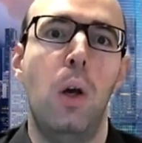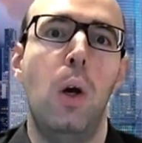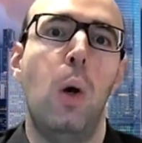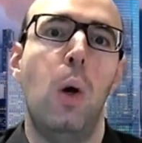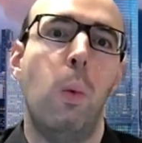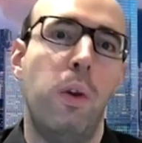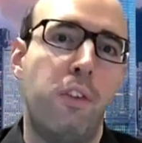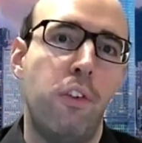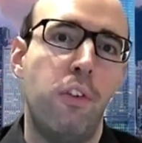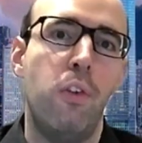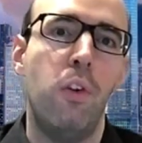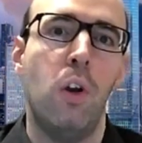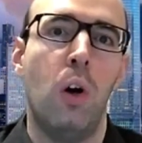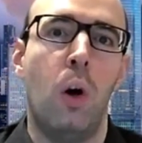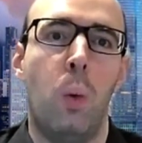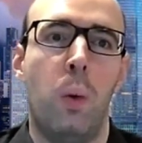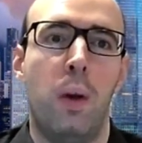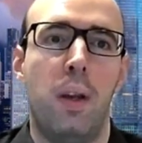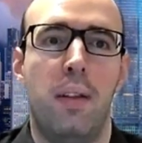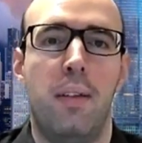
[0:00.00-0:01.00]
which, you
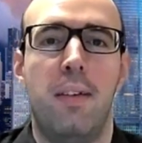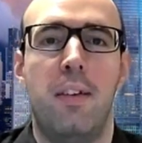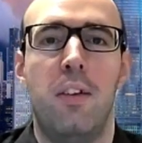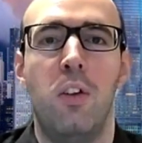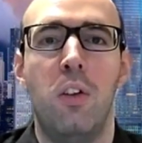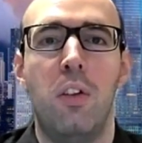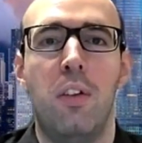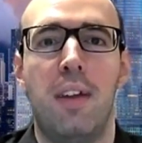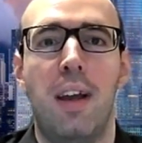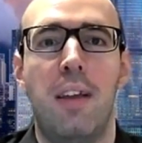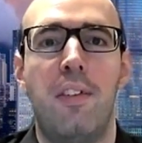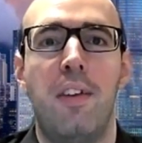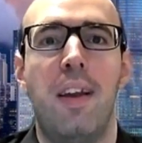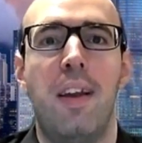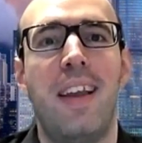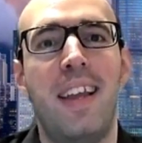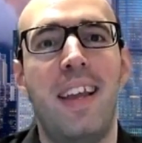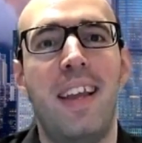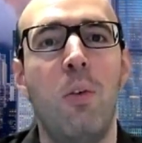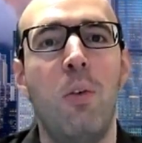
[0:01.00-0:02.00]
know, it's not such a
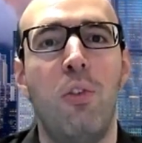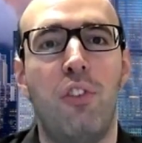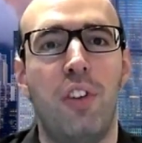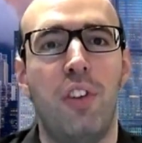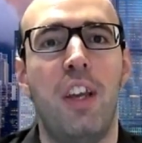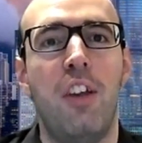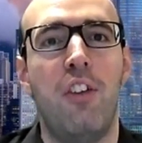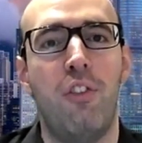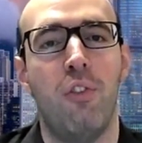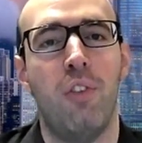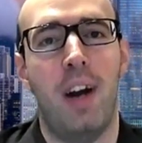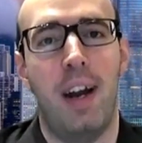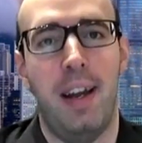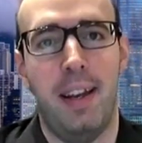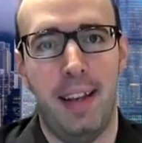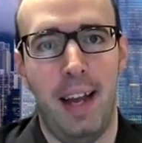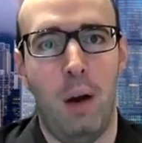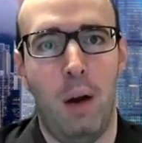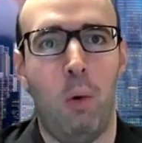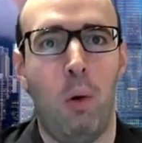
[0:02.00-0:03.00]
huge issue right
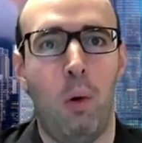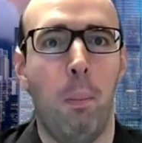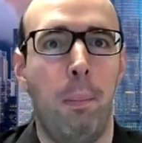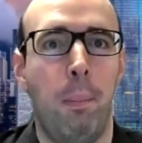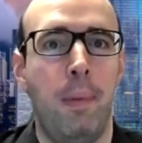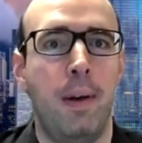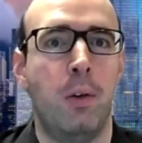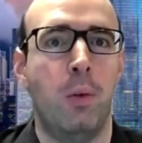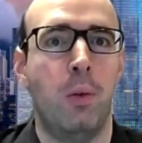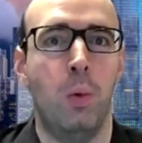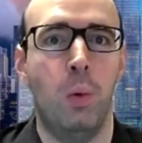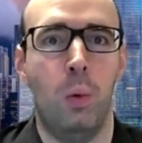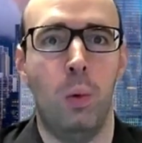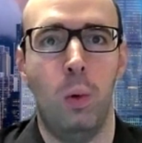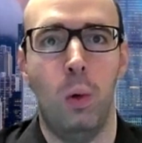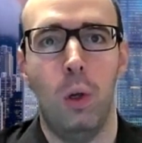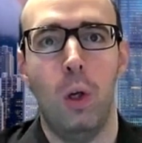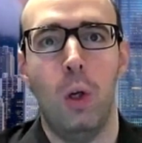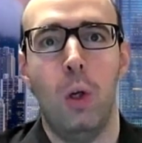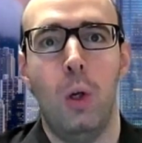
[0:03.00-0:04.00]
now compared
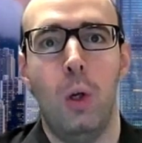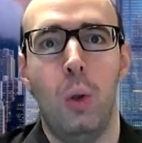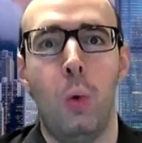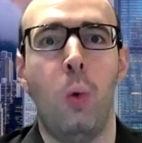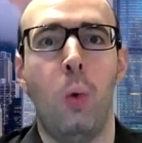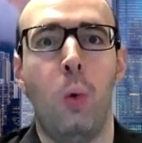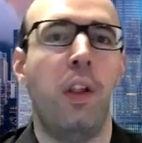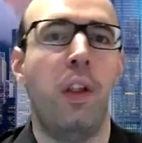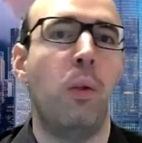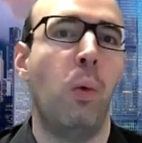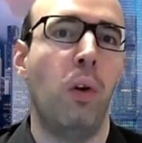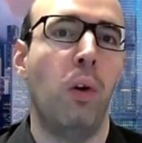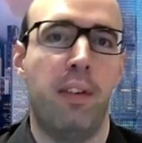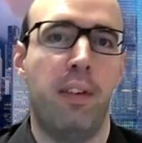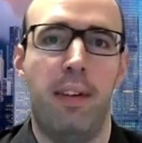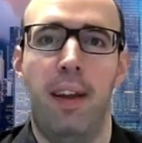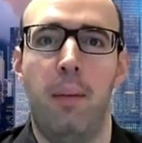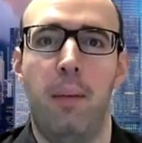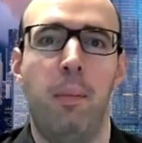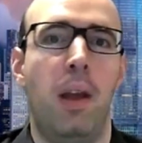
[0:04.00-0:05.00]
to what it
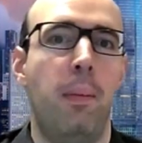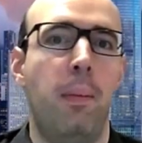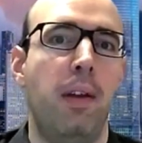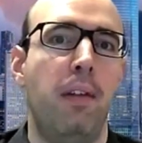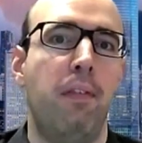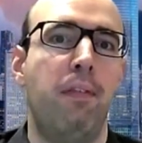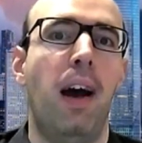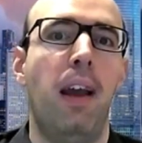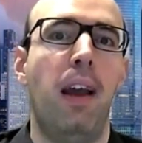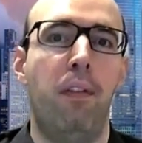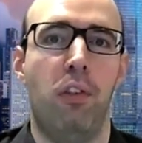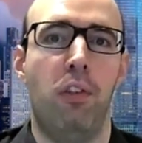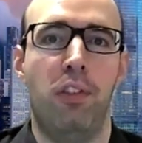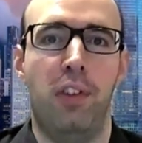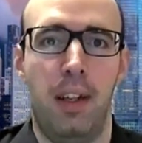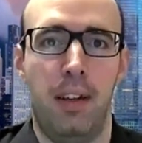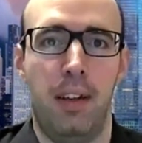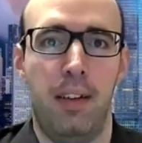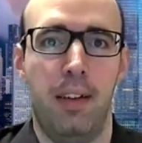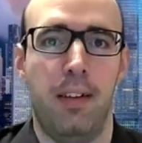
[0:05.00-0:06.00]
was like maybe 5 or
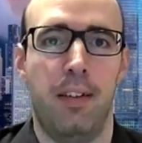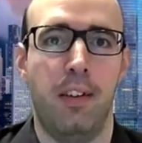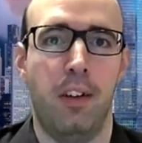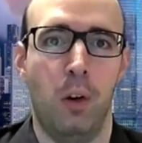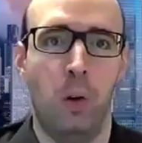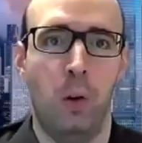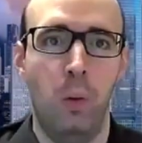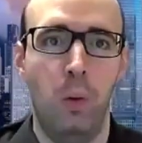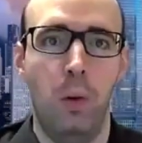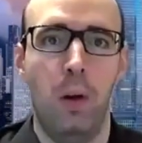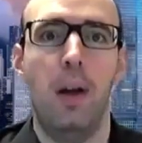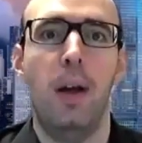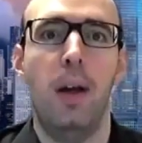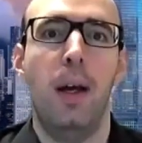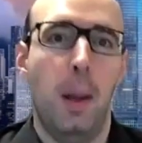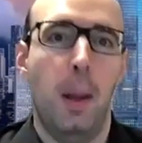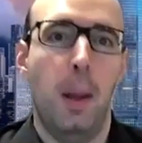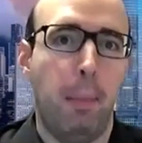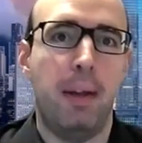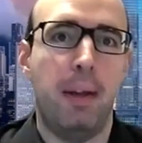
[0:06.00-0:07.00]
6 years ago.
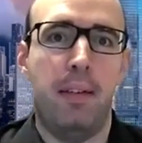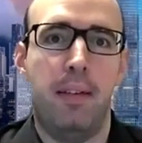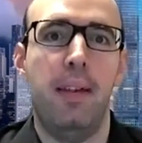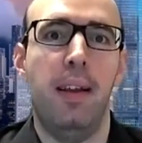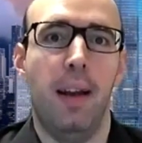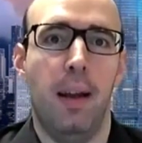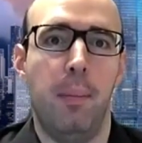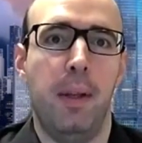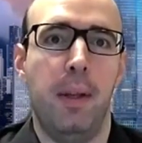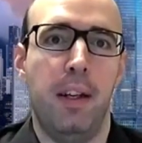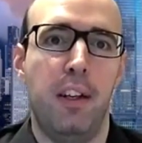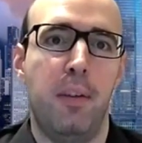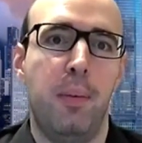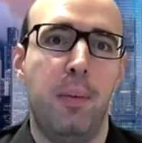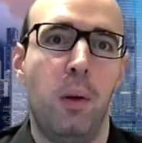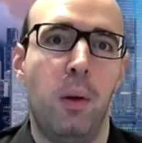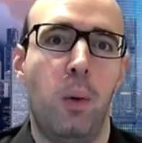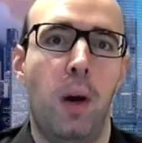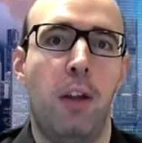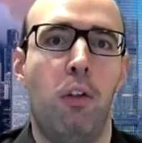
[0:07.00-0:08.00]
But still, I mean, it's
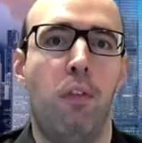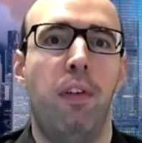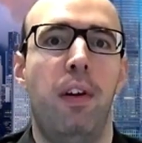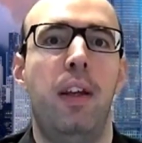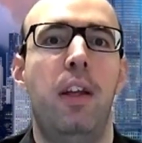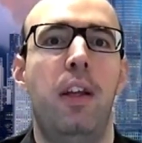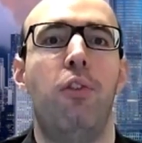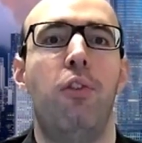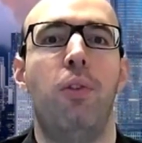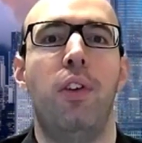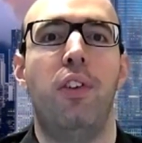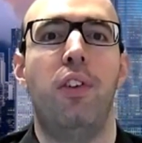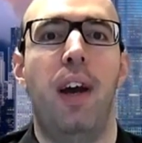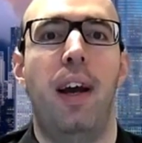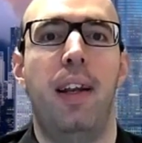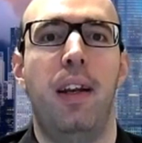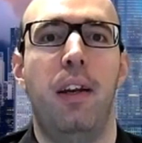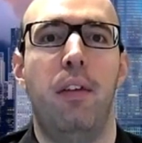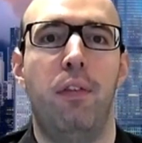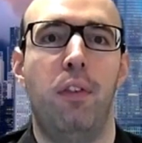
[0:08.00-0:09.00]
been quite of an issue in
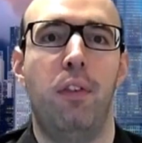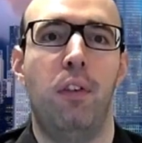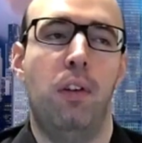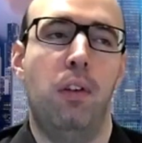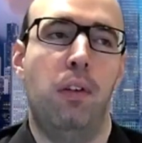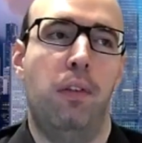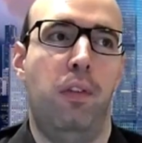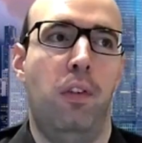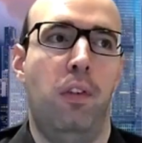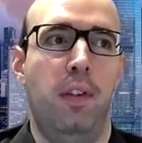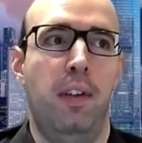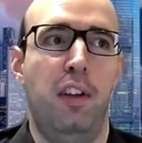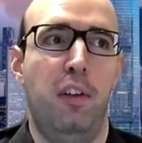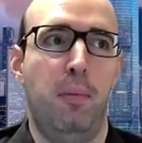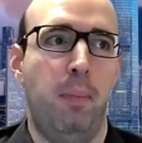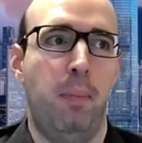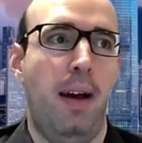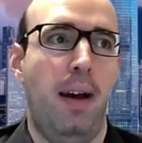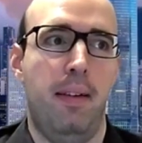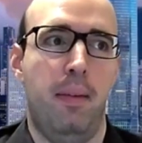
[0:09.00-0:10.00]
China for this
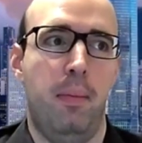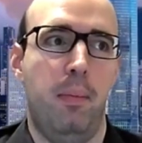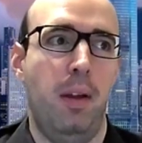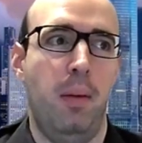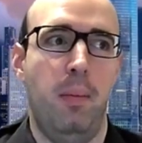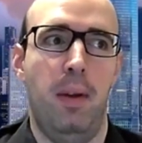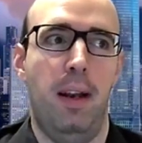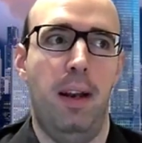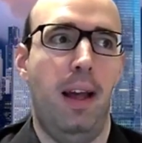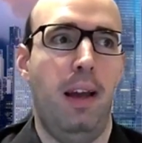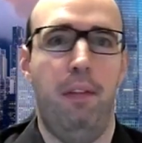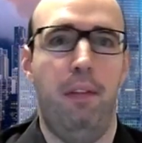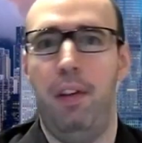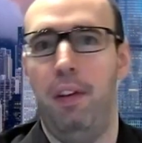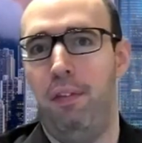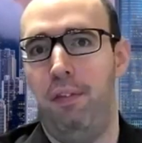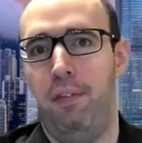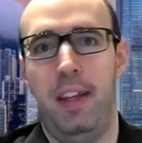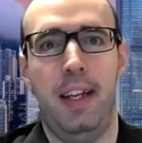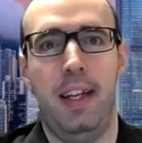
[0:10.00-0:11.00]
past maybe like
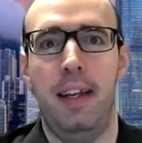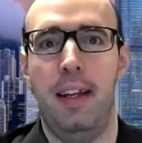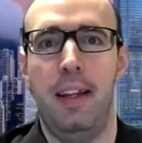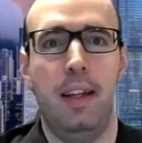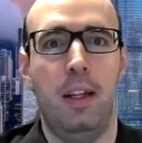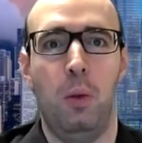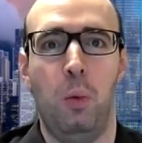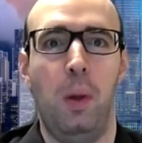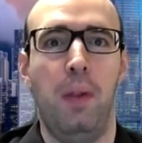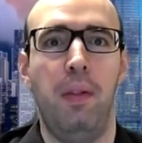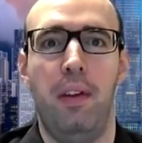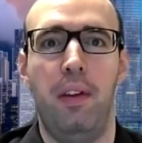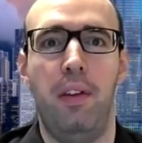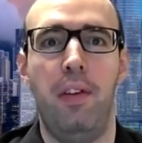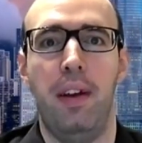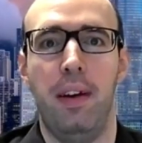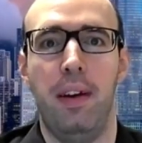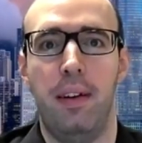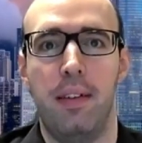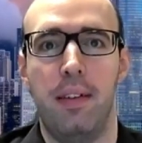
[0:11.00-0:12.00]
15, 20
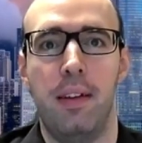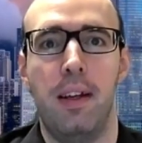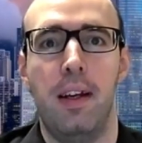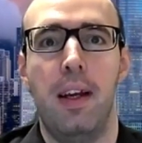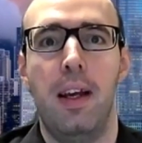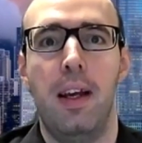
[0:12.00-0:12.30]
years.